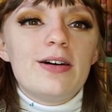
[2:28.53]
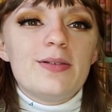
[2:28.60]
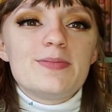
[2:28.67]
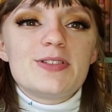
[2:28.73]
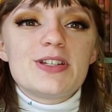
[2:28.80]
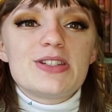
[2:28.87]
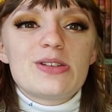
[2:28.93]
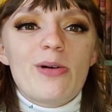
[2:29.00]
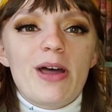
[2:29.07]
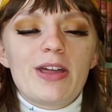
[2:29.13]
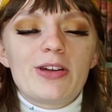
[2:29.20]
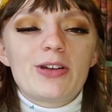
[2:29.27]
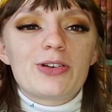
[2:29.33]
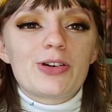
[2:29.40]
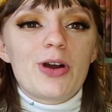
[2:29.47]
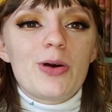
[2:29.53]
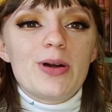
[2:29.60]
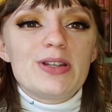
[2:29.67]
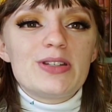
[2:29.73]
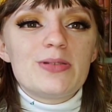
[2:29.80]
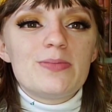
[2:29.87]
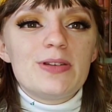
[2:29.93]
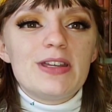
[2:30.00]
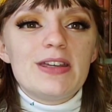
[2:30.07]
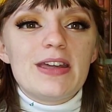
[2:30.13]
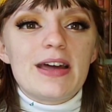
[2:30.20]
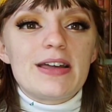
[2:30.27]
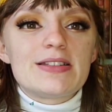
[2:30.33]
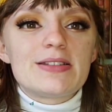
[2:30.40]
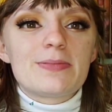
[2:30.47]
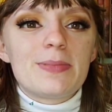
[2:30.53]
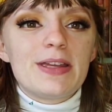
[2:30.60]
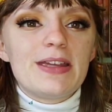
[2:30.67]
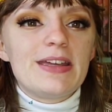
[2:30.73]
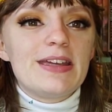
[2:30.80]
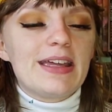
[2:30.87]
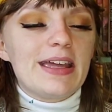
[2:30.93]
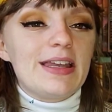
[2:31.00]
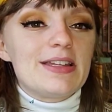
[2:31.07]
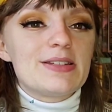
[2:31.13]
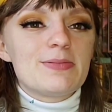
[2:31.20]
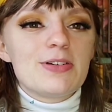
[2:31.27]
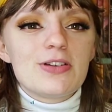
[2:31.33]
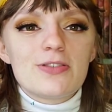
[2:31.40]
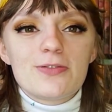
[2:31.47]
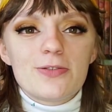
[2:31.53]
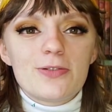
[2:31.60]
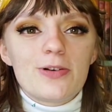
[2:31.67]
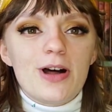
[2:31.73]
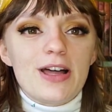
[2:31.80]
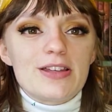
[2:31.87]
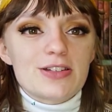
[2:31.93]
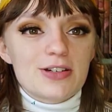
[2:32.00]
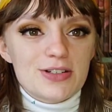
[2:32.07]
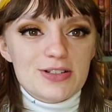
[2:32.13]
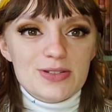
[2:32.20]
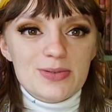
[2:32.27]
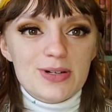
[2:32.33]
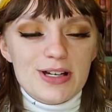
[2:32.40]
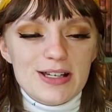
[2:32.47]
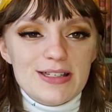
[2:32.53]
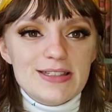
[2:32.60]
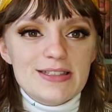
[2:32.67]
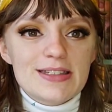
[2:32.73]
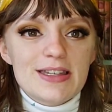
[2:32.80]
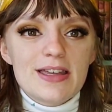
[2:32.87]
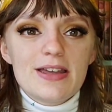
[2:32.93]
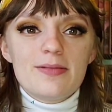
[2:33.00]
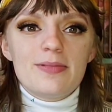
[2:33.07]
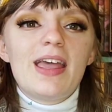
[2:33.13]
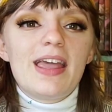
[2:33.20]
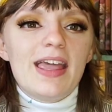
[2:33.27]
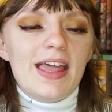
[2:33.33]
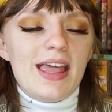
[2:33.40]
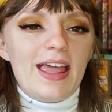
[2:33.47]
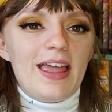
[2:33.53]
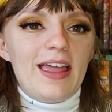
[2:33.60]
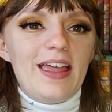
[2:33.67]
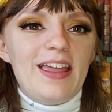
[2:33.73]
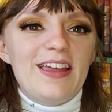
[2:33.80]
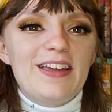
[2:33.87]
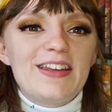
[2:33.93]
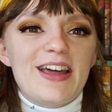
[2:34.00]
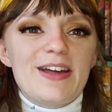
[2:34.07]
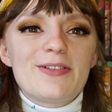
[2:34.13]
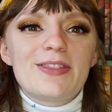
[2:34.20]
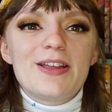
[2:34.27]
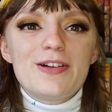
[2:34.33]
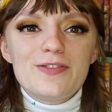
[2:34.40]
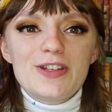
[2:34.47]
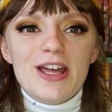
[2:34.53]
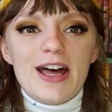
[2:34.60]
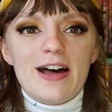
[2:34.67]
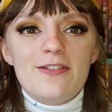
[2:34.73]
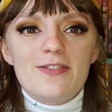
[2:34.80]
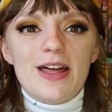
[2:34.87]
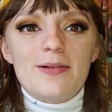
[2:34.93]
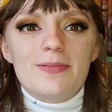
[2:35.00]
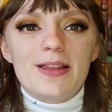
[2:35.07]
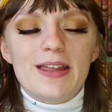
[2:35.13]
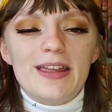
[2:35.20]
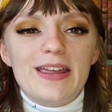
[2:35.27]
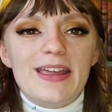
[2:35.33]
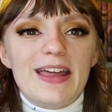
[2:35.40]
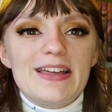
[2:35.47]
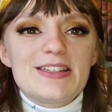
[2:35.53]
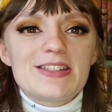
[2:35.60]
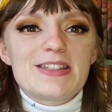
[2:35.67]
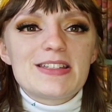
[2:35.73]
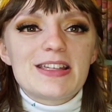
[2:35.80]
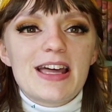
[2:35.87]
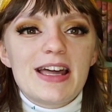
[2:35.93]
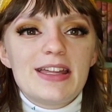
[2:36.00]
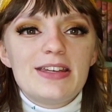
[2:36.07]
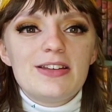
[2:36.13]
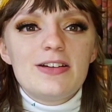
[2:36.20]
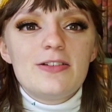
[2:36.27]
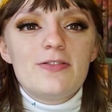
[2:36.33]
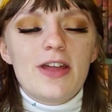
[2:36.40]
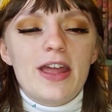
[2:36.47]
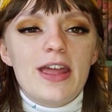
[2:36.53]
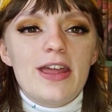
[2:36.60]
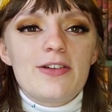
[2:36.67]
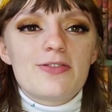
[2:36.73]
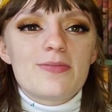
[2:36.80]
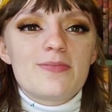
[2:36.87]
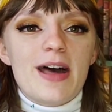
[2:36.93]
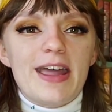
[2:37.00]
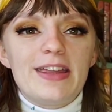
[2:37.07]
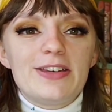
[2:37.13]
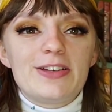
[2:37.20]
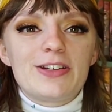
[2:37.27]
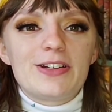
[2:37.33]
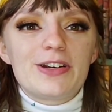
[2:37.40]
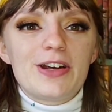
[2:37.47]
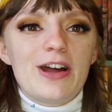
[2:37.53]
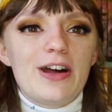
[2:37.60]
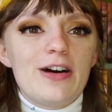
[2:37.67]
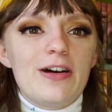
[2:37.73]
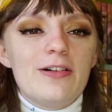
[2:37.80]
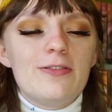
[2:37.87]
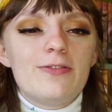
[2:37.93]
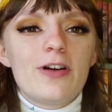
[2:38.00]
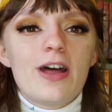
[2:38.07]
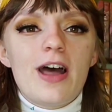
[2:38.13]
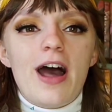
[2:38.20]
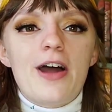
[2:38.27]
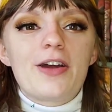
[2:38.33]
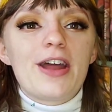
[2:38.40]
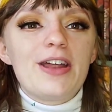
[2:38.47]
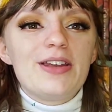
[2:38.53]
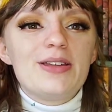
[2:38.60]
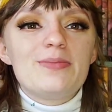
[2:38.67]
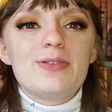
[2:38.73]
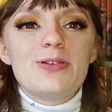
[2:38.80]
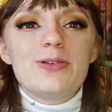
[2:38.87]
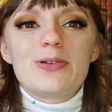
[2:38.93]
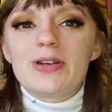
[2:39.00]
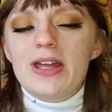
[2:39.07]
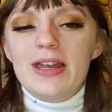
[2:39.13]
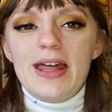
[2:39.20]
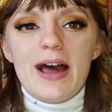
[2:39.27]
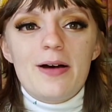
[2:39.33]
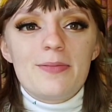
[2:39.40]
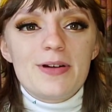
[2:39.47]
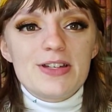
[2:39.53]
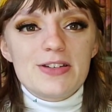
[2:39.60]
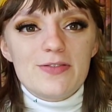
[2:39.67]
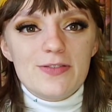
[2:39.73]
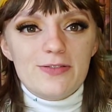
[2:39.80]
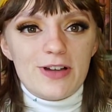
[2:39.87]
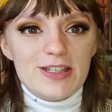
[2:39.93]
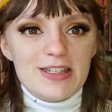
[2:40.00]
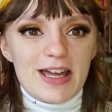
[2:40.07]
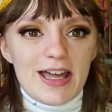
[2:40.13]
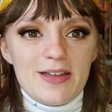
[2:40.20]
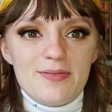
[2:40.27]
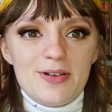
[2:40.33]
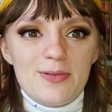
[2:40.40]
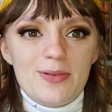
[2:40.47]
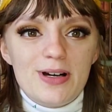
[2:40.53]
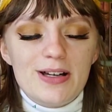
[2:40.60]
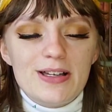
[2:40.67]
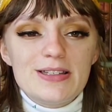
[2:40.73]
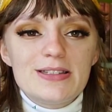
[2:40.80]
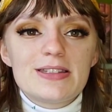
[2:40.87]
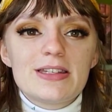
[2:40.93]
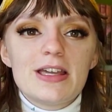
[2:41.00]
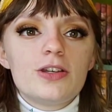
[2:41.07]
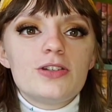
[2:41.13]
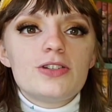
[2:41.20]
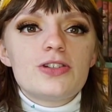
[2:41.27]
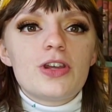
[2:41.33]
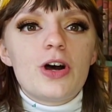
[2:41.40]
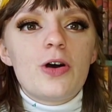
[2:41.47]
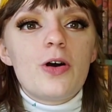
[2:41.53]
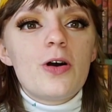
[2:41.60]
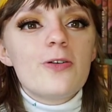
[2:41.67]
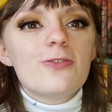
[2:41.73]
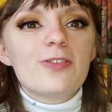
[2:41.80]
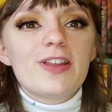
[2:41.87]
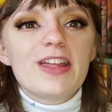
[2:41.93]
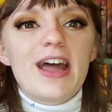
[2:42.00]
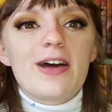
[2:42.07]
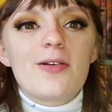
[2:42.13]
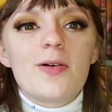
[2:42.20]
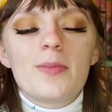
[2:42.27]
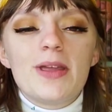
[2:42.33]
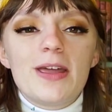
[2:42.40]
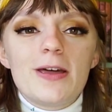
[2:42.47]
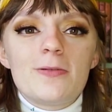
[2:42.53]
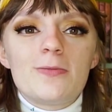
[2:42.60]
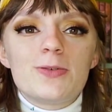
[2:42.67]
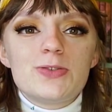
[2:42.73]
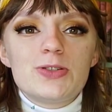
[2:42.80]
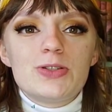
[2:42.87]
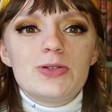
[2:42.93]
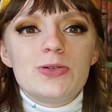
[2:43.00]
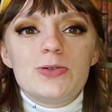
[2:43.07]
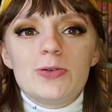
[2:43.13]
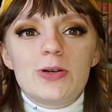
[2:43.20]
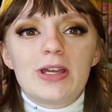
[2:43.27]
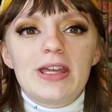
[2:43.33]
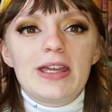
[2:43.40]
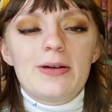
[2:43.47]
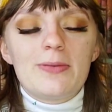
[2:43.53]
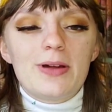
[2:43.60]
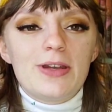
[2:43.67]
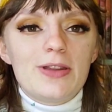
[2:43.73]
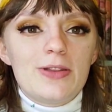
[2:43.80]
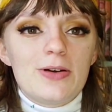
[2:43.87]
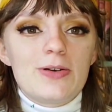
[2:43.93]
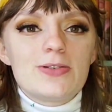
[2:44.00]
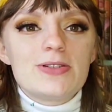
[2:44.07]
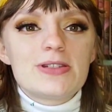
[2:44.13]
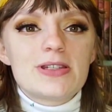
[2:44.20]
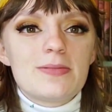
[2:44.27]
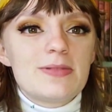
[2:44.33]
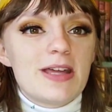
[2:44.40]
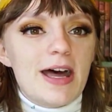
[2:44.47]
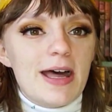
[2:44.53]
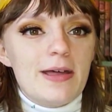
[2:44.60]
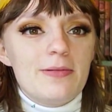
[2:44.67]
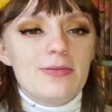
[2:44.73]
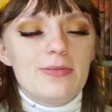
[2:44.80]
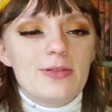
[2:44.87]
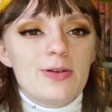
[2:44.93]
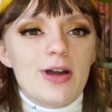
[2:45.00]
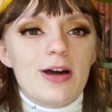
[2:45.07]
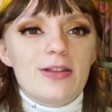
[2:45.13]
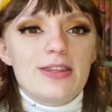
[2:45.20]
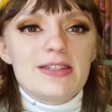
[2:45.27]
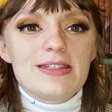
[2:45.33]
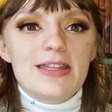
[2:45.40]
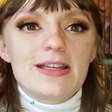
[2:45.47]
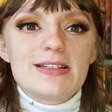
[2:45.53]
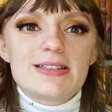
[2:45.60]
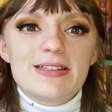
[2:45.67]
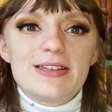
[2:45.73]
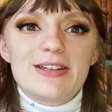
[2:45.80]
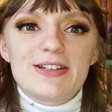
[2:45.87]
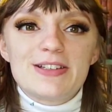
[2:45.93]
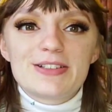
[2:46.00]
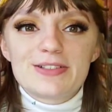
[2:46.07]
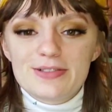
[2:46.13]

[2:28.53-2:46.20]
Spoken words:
just so I could grow it to be as big and as beautiful as hers was. And I would love to have that plant as just kind of a reminder of our honeymoon and how much of a fun time it was. So hopefully I will be able to get one of those sometime throughout this next year.